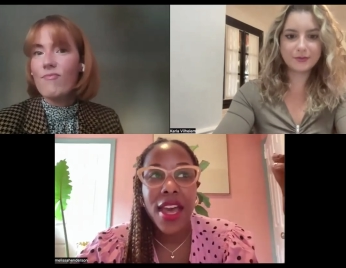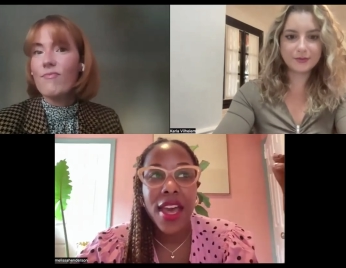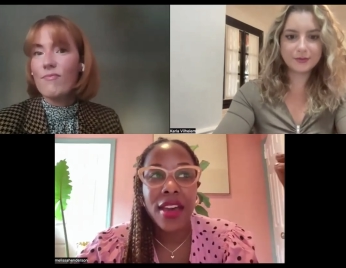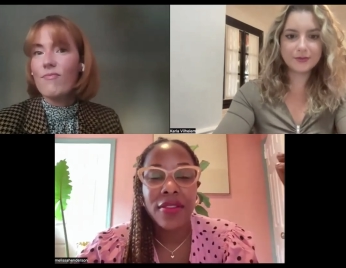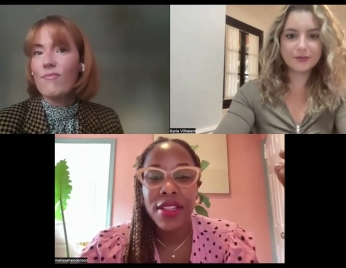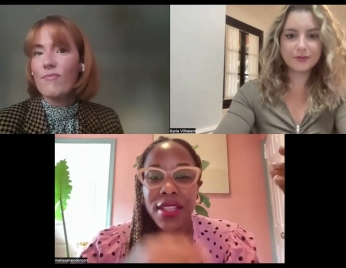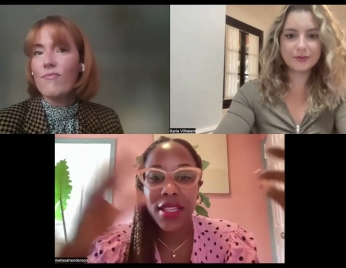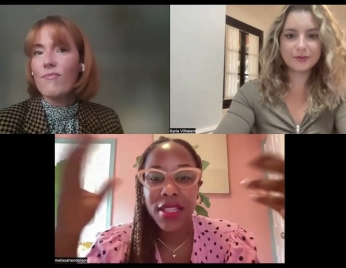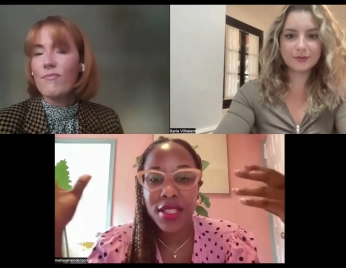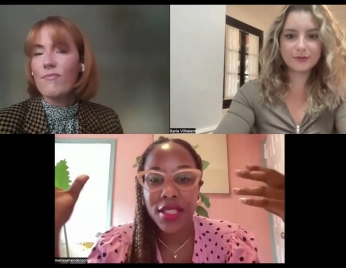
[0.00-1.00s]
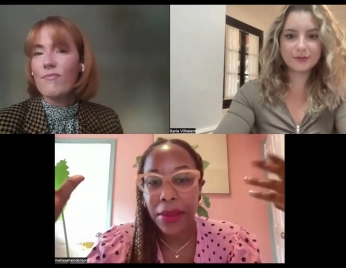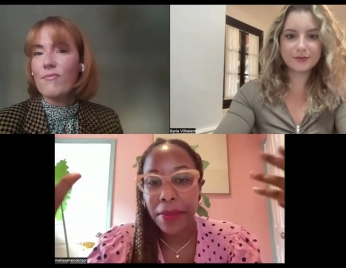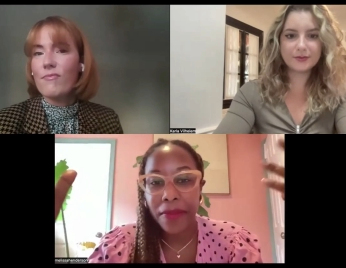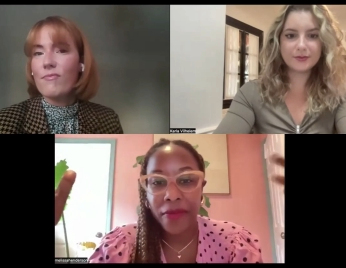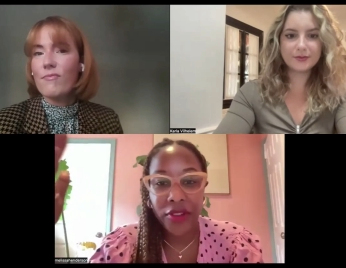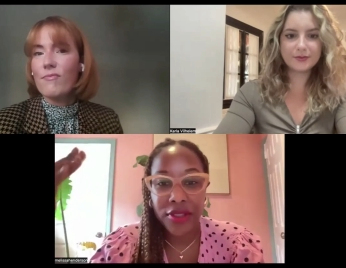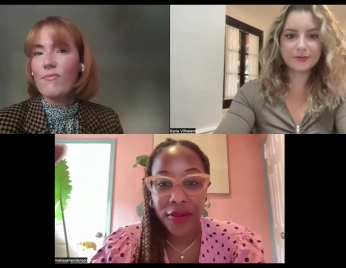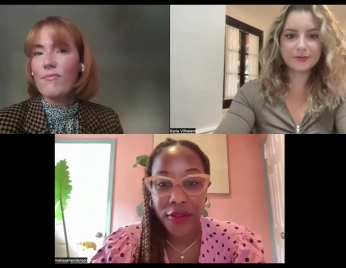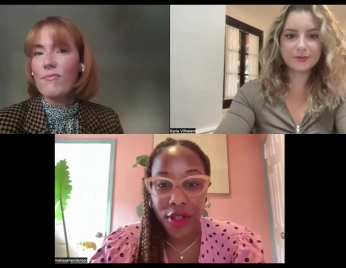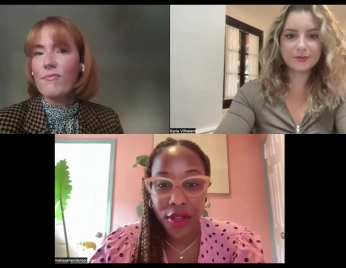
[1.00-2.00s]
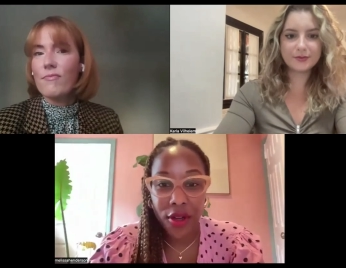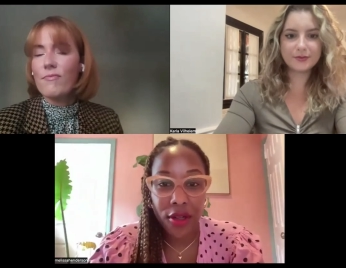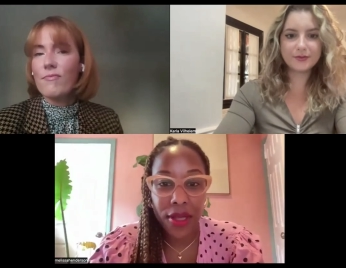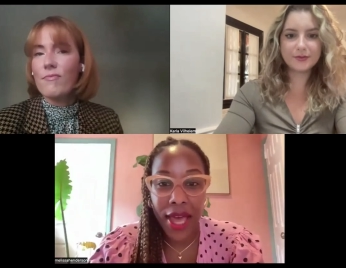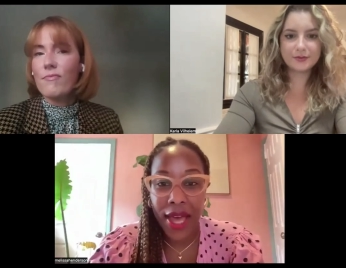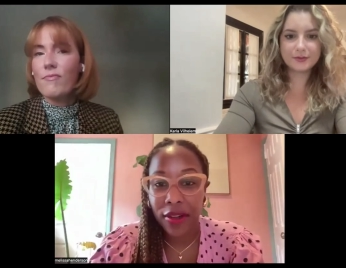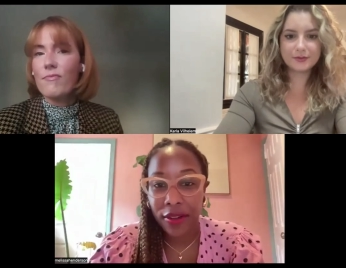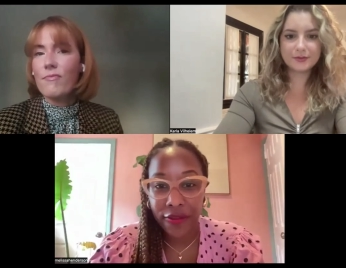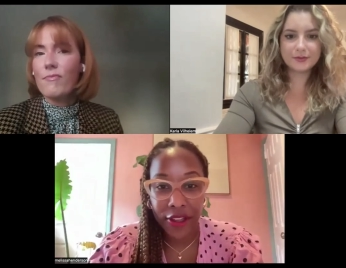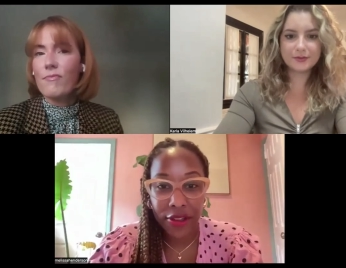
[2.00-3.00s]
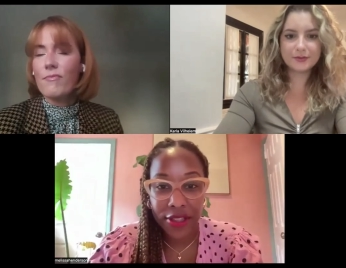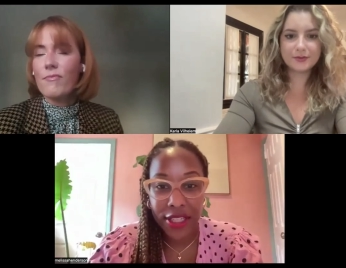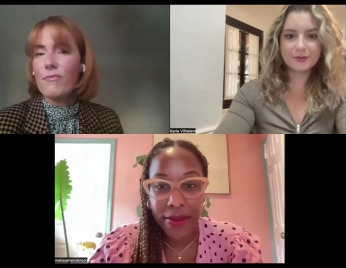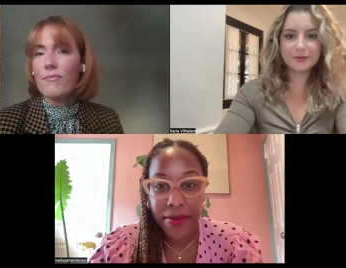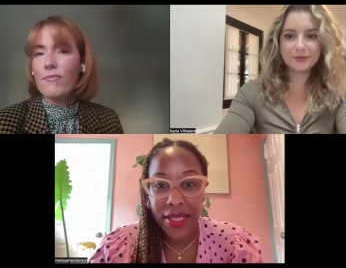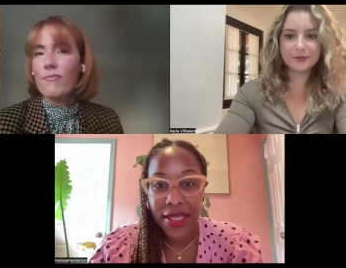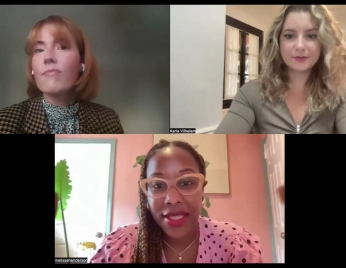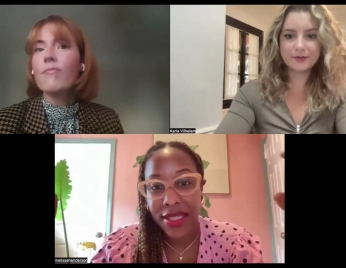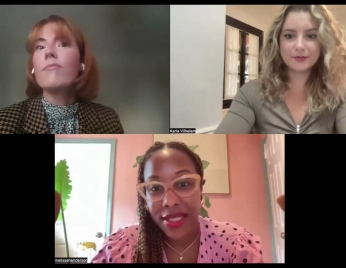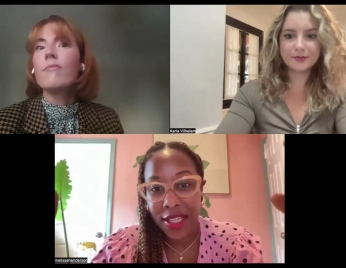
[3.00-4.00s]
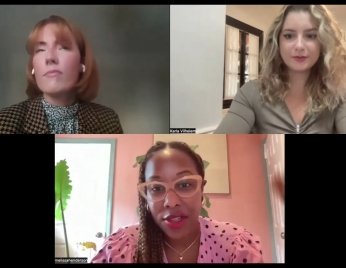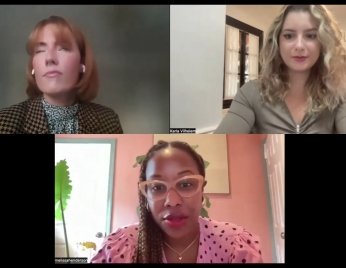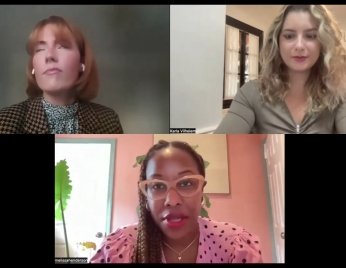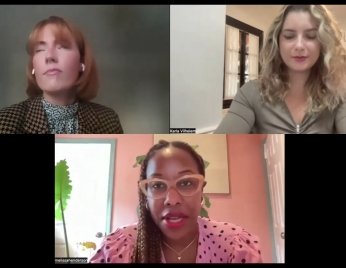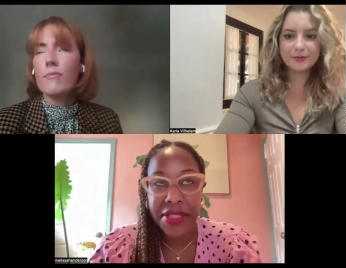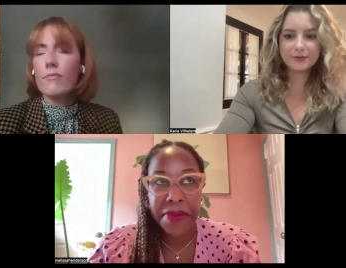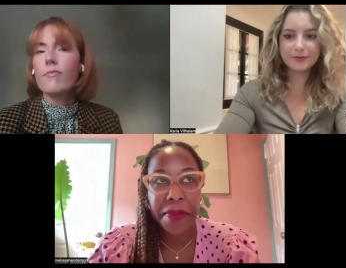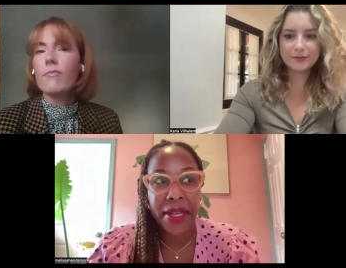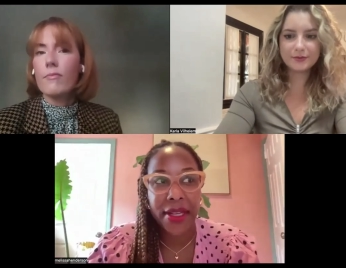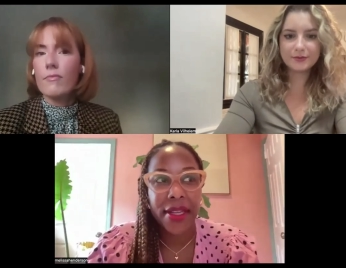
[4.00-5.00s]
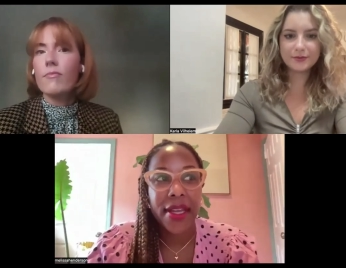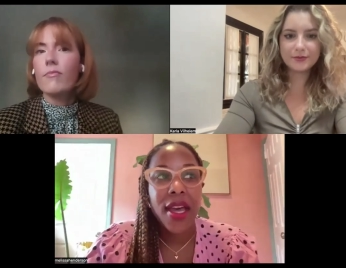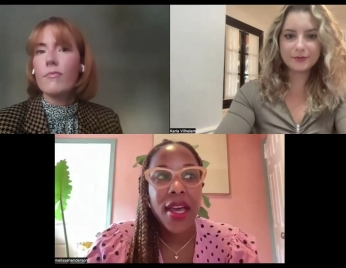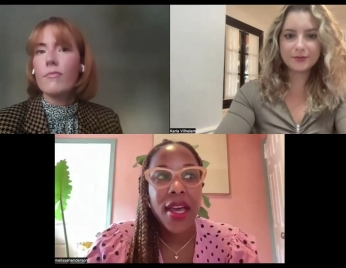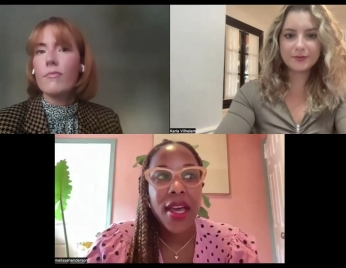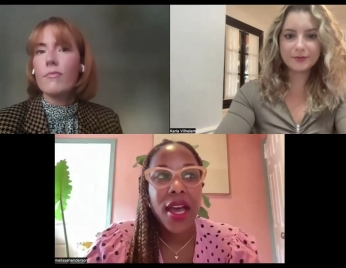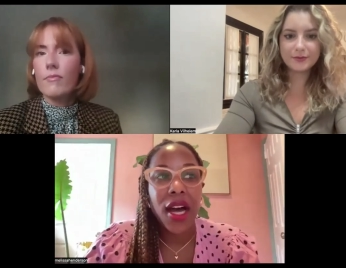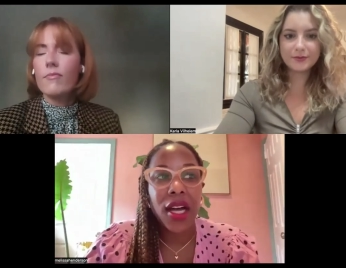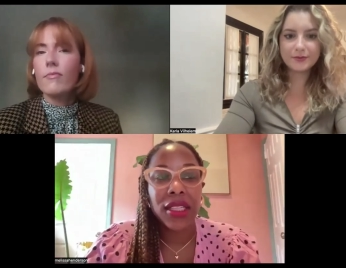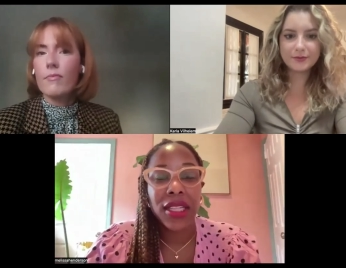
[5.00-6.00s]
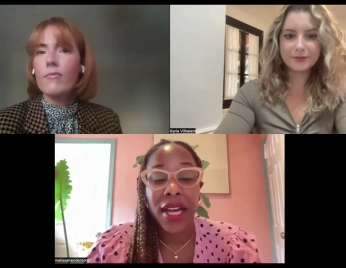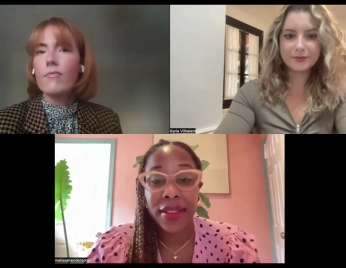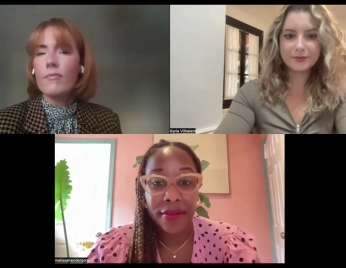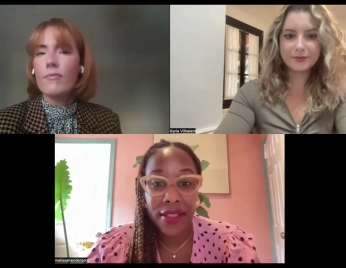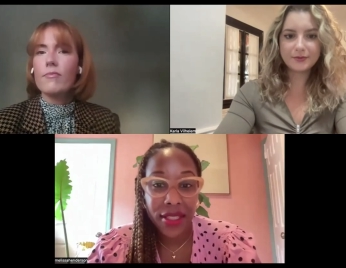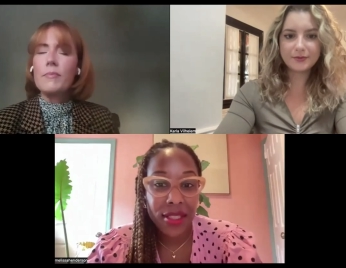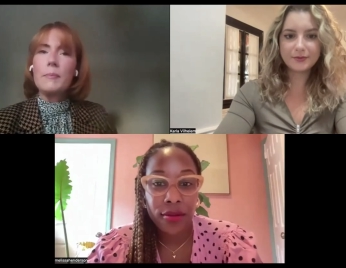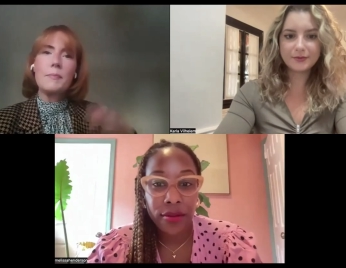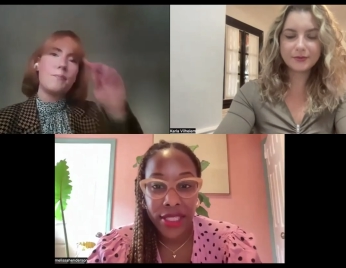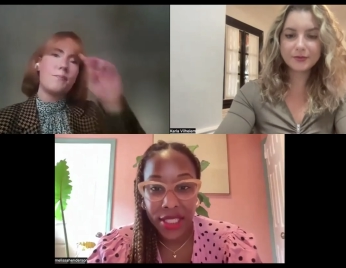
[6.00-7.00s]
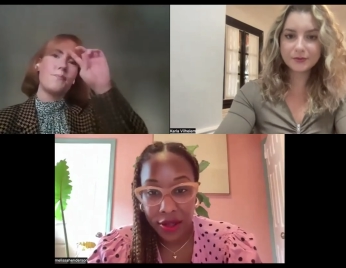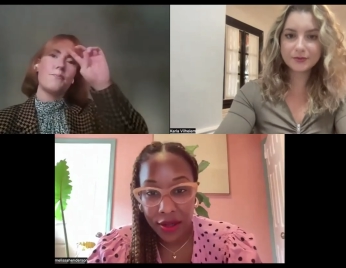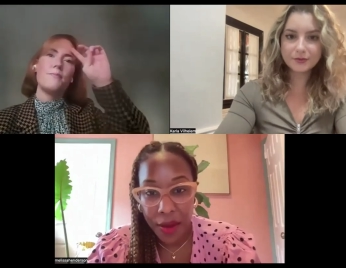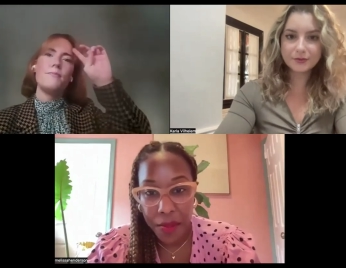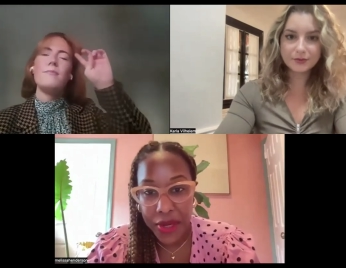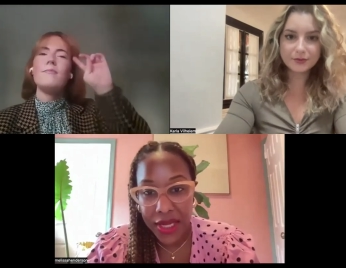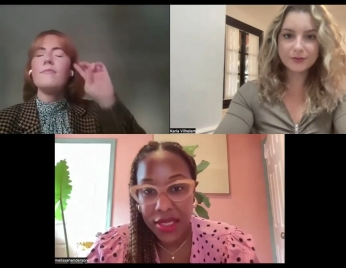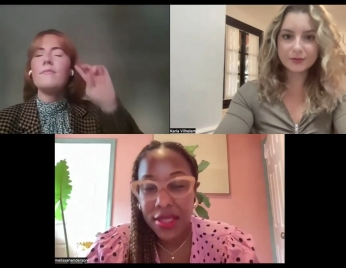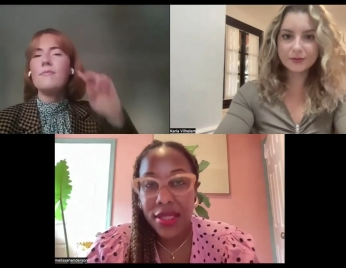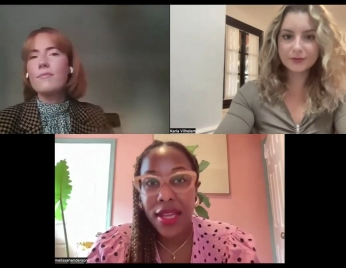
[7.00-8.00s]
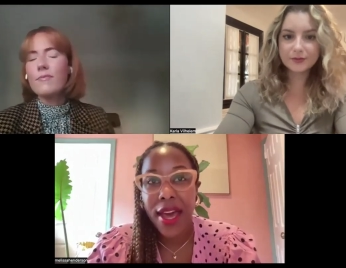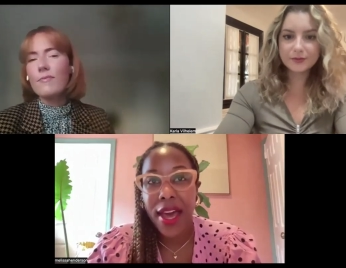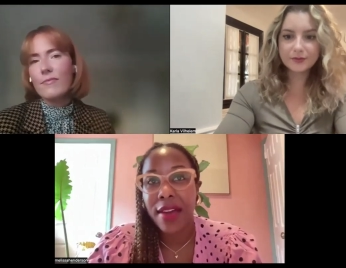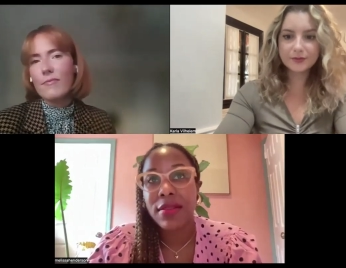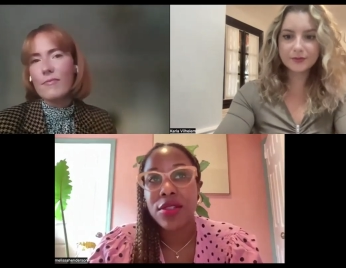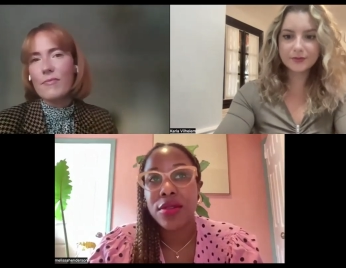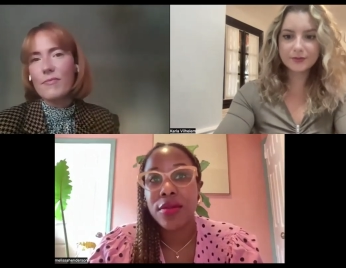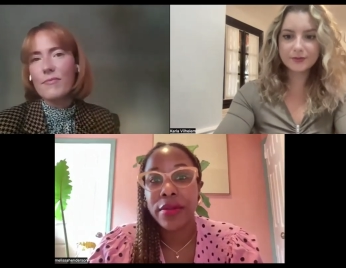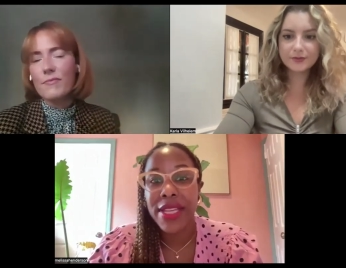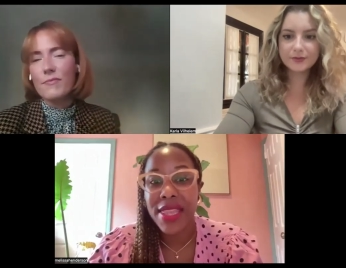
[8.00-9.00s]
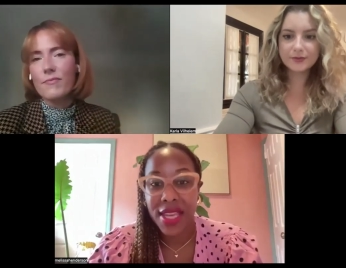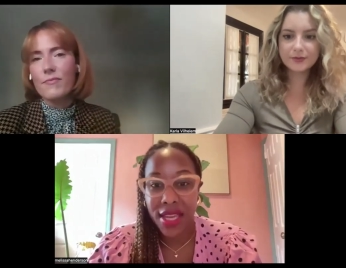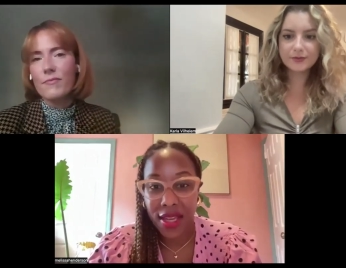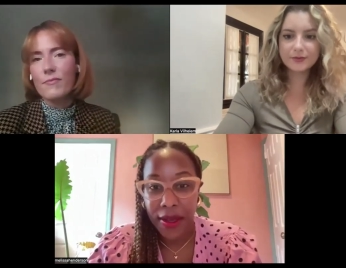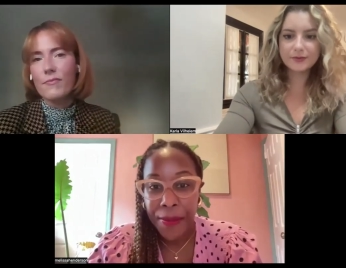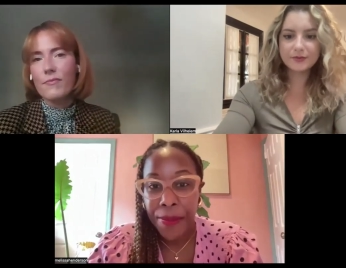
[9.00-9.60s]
Speaker 1: everything is first of all at our fingertips and decentralized, but a lot of these retail companies have to rethink